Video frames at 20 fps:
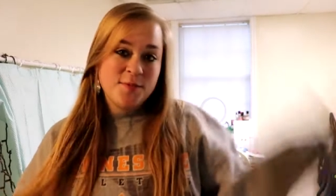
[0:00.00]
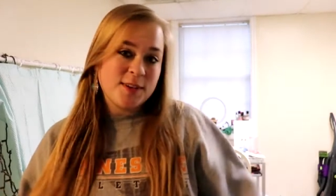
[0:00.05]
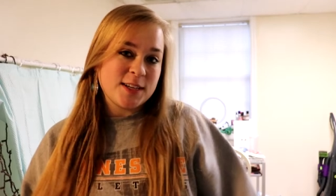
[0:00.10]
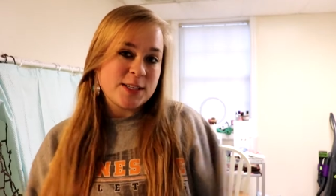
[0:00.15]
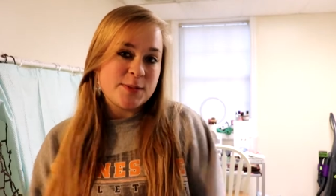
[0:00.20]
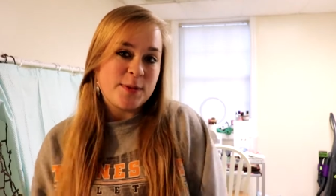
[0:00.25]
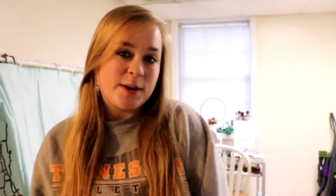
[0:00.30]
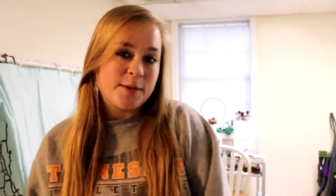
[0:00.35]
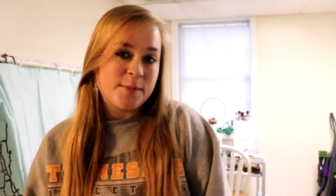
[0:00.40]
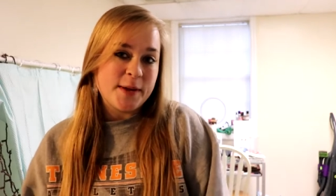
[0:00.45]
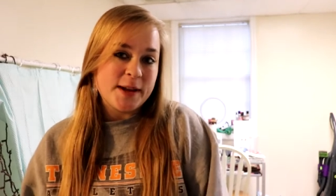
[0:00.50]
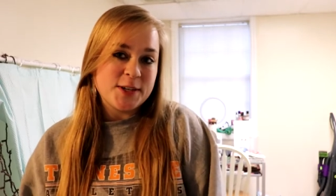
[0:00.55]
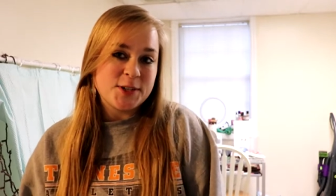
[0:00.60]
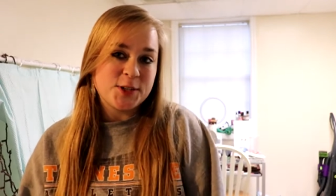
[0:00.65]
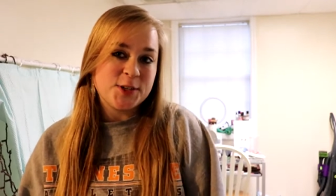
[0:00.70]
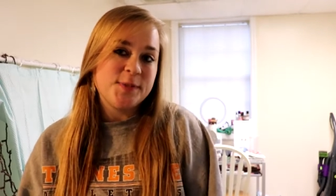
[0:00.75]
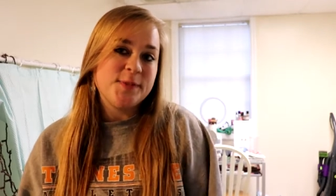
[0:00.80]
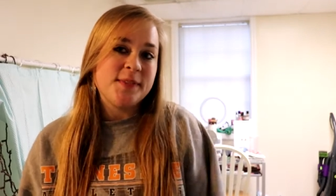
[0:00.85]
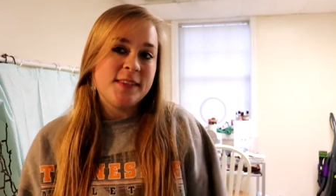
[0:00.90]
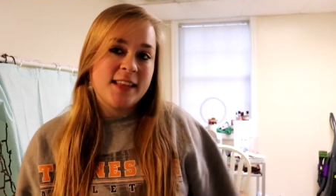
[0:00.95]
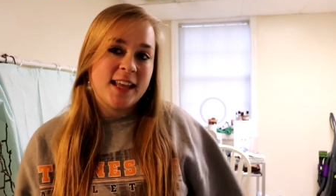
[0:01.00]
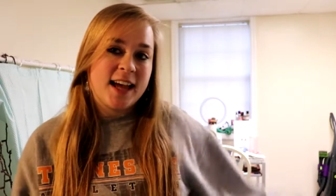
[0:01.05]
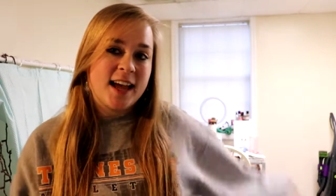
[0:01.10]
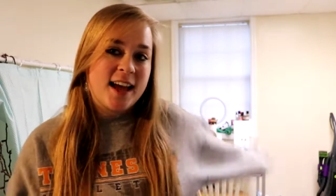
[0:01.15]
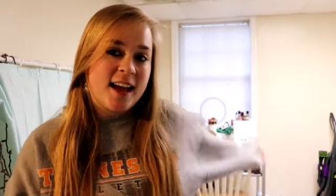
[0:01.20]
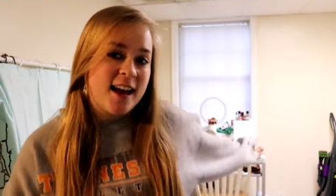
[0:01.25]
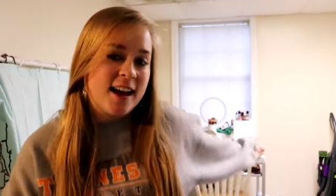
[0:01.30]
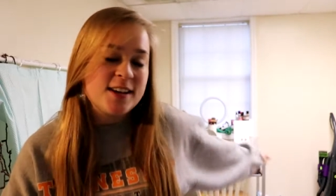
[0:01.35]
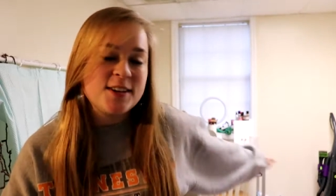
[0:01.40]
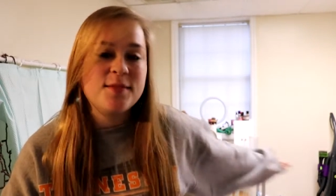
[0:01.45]
my spare bedroom
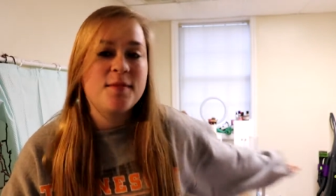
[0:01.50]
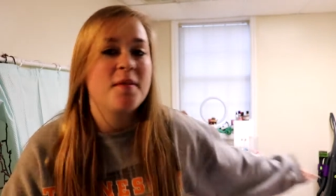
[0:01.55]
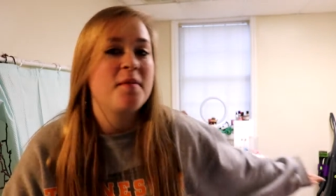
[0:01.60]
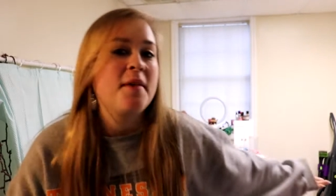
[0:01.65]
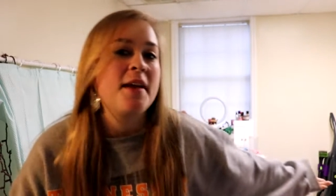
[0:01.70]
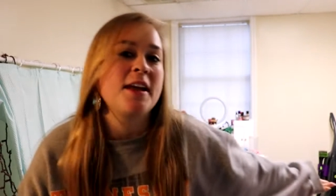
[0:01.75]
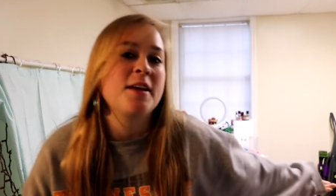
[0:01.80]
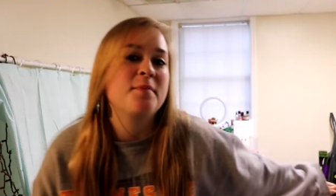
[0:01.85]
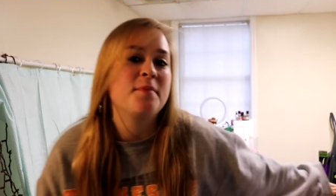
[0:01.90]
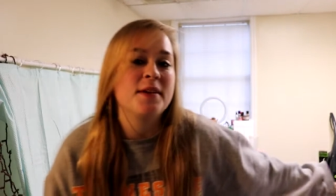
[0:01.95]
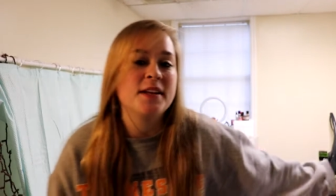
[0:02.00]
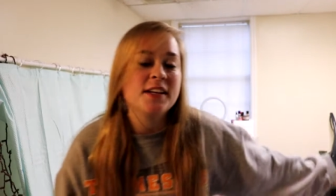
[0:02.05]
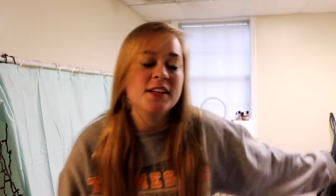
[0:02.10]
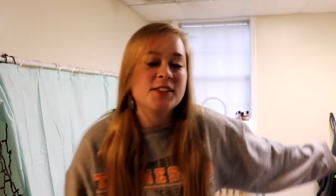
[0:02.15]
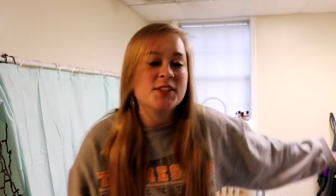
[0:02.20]
that I do my makeup in.